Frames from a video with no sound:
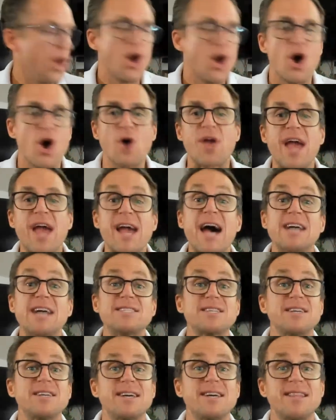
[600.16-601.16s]
Okay,
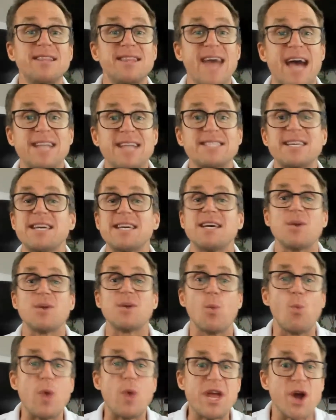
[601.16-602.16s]
guys, that is it.
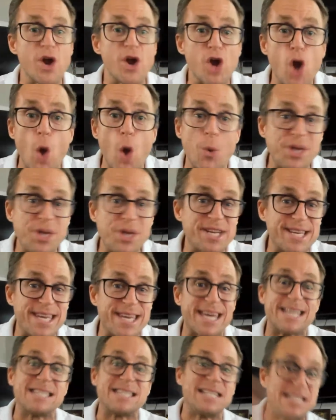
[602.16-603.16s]
We are going to
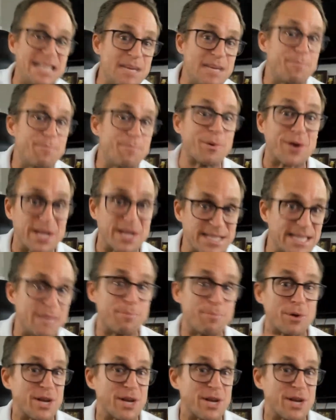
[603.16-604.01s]
get deeper and deeper